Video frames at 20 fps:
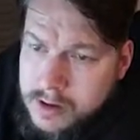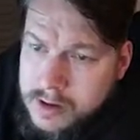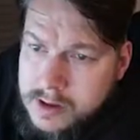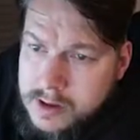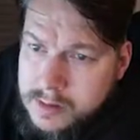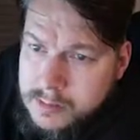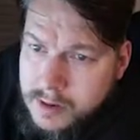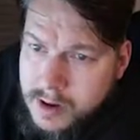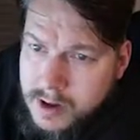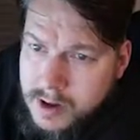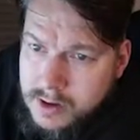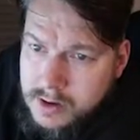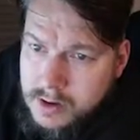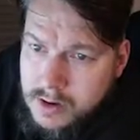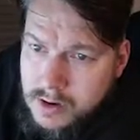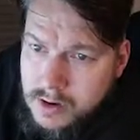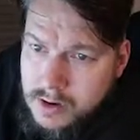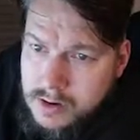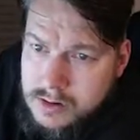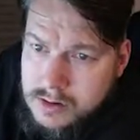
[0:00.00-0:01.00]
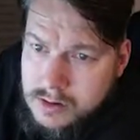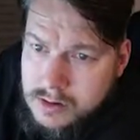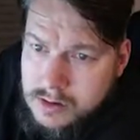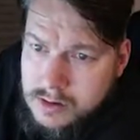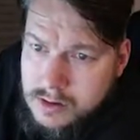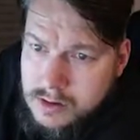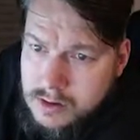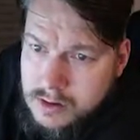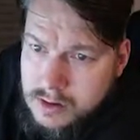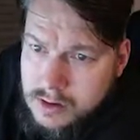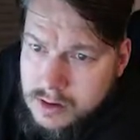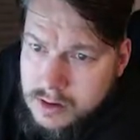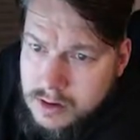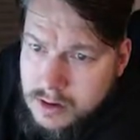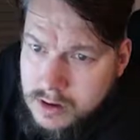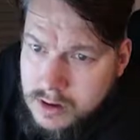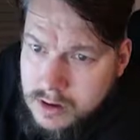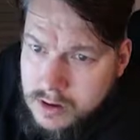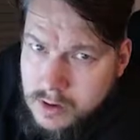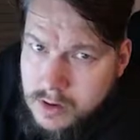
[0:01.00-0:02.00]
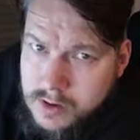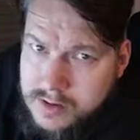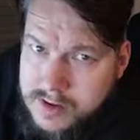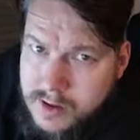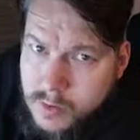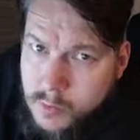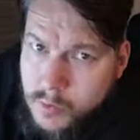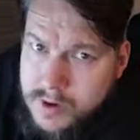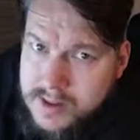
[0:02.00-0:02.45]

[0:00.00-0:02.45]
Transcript: oh my god. Looks like